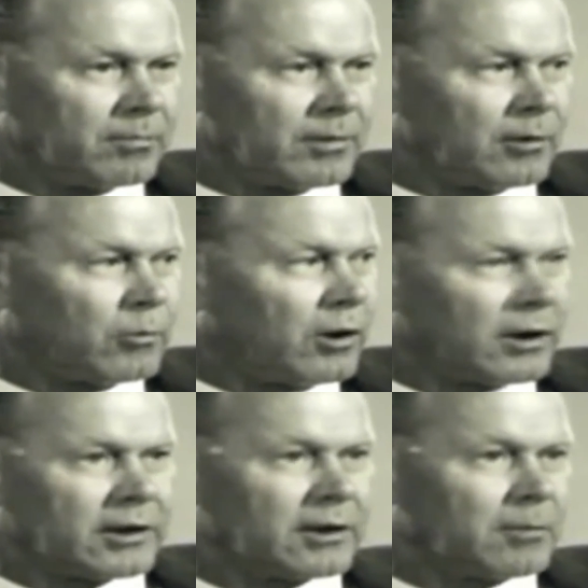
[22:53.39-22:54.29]
They're
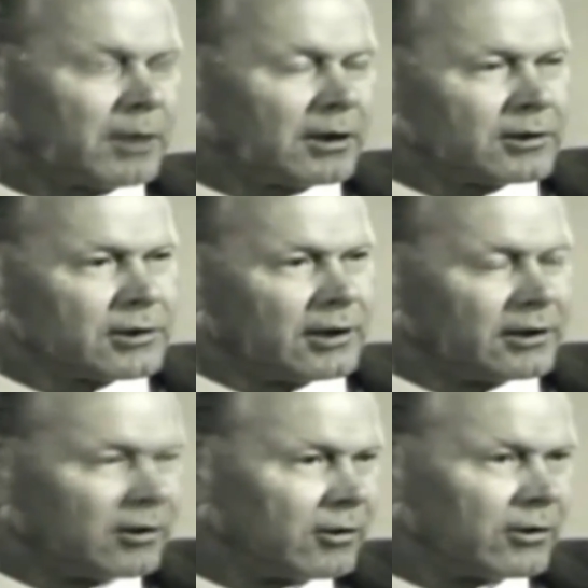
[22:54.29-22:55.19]
walking among us on
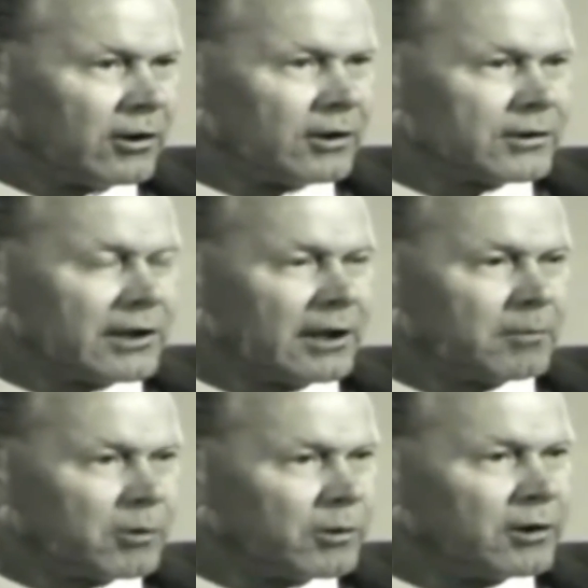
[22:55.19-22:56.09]
the earth all the
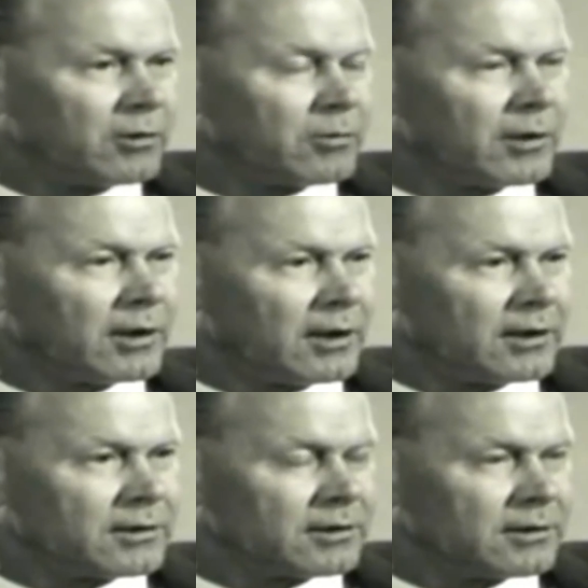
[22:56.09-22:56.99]
time, and we don't
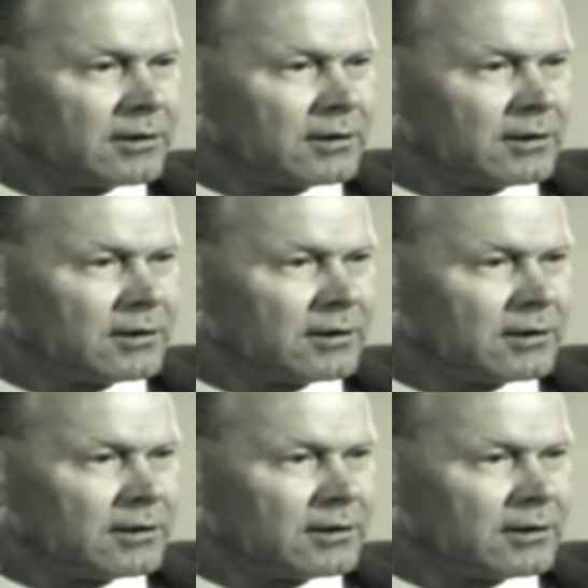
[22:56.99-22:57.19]
realize it.